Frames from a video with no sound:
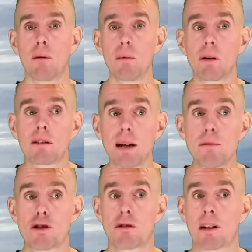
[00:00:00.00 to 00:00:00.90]
We will
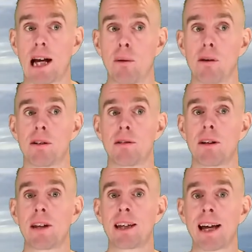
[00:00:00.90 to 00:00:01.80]
demonstrate, however,
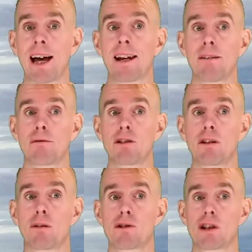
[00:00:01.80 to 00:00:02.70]
that they can
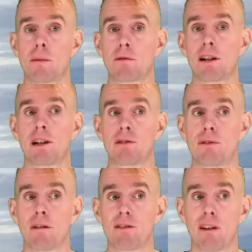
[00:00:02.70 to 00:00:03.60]
resolve sharp gradients
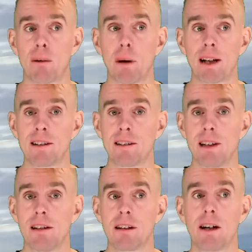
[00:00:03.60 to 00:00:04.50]
very, very well
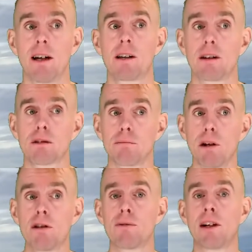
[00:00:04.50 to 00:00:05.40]
indeed, thus
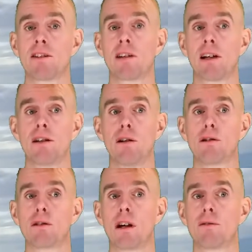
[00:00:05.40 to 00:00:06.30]
motivating their
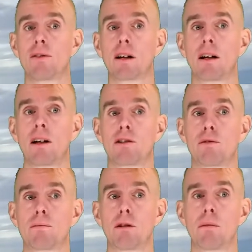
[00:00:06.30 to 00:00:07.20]
use for the class
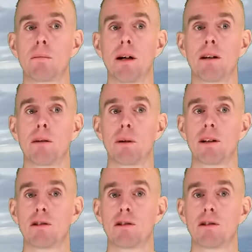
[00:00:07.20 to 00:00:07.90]
of problem that we're